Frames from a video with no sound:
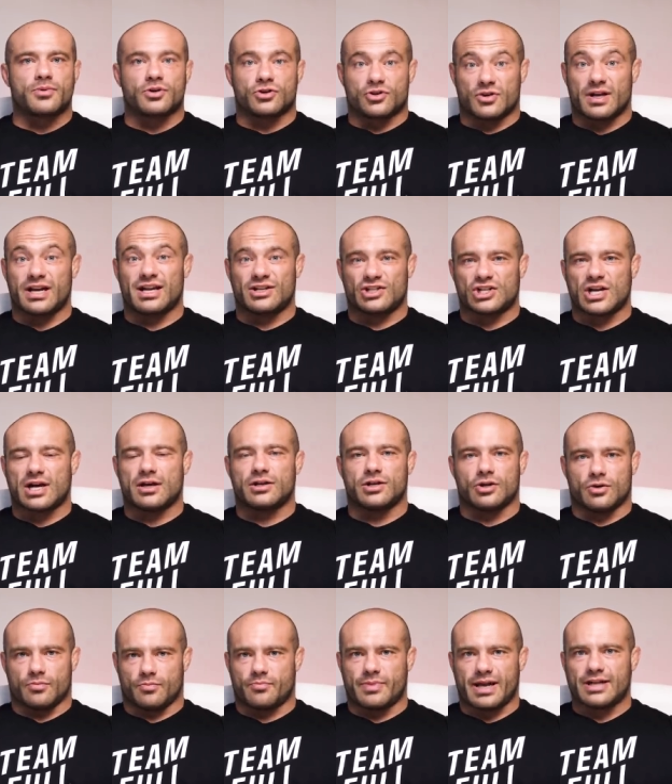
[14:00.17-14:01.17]
you're training
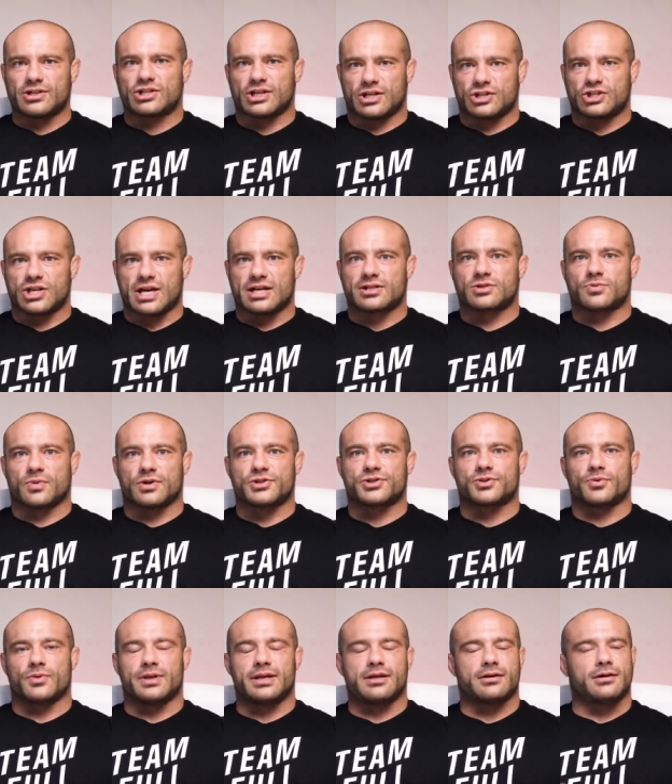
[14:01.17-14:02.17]
your bench and chest
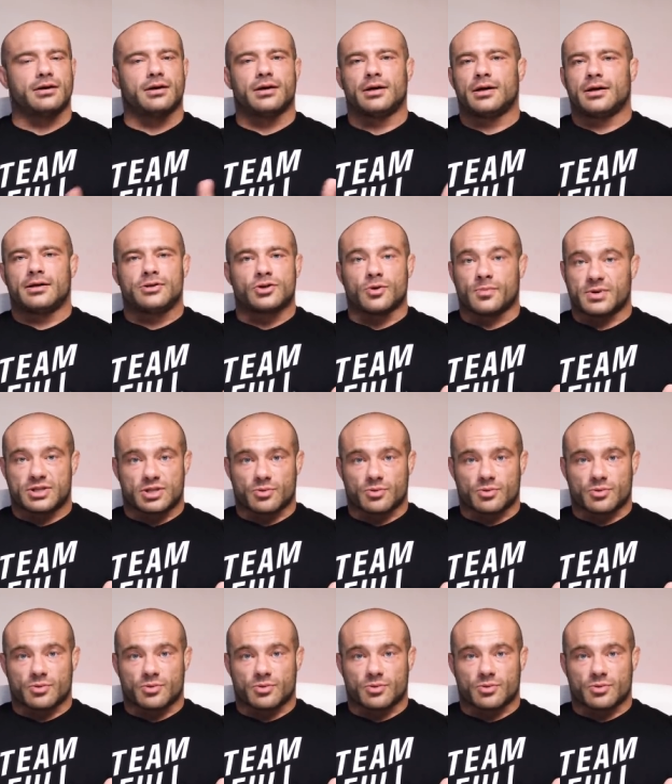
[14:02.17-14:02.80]
once a week, don't be